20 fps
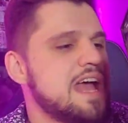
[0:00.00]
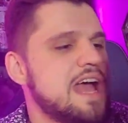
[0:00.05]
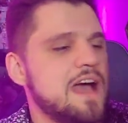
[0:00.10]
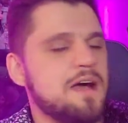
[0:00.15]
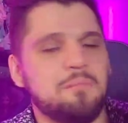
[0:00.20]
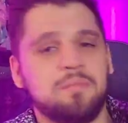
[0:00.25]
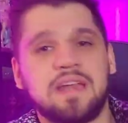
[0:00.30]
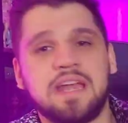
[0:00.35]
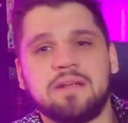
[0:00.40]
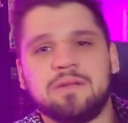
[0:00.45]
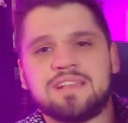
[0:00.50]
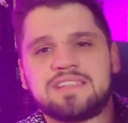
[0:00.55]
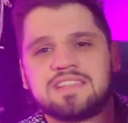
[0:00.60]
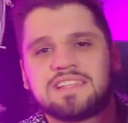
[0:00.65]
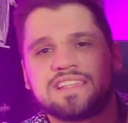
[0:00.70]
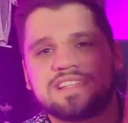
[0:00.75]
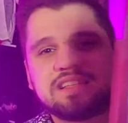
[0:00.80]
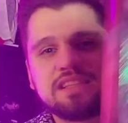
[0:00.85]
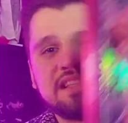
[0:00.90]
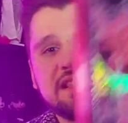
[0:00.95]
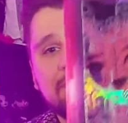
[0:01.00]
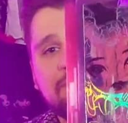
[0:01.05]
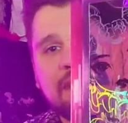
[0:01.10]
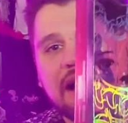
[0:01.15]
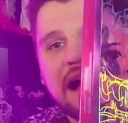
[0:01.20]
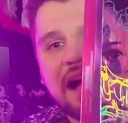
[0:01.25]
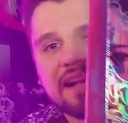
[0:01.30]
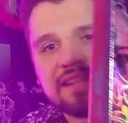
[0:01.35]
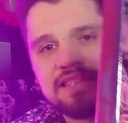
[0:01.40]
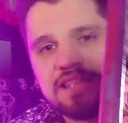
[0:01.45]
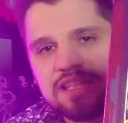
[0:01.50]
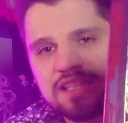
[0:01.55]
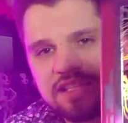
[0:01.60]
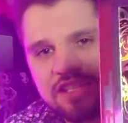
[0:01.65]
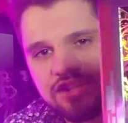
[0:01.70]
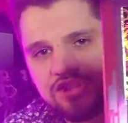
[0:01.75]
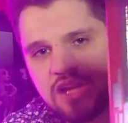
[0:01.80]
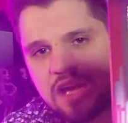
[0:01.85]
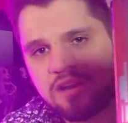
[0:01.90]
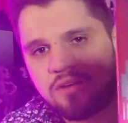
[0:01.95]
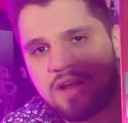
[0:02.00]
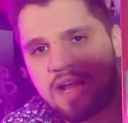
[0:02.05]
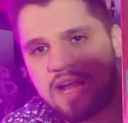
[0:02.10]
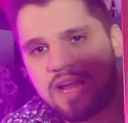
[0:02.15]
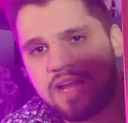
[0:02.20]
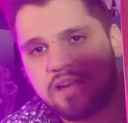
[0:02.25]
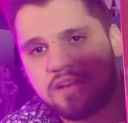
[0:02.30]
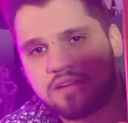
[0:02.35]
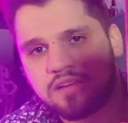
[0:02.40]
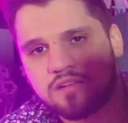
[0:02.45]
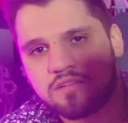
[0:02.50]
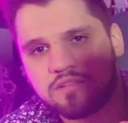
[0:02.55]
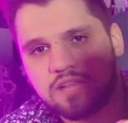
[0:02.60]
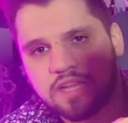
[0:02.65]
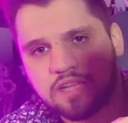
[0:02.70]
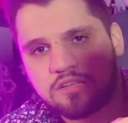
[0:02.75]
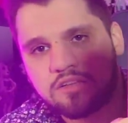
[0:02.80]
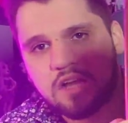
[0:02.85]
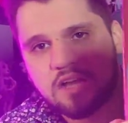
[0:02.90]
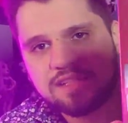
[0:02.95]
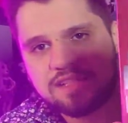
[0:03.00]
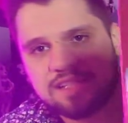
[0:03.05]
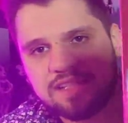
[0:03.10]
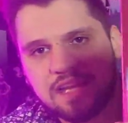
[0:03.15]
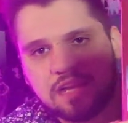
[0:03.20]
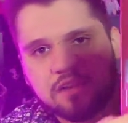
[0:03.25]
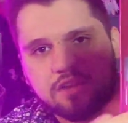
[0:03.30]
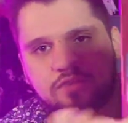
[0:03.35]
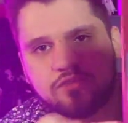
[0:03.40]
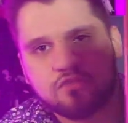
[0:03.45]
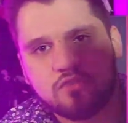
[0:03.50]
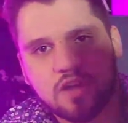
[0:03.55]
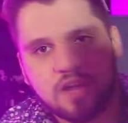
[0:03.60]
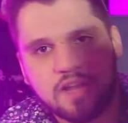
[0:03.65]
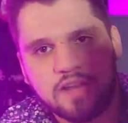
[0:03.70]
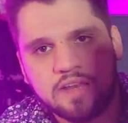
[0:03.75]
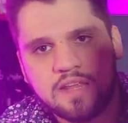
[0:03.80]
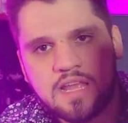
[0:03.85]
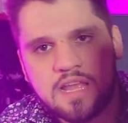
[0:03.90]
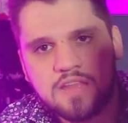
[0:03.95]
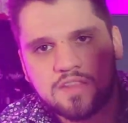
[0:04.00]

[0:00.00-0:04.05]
Um, but anyway, so this is the box. It has the Shadow High like glossy thing on the front.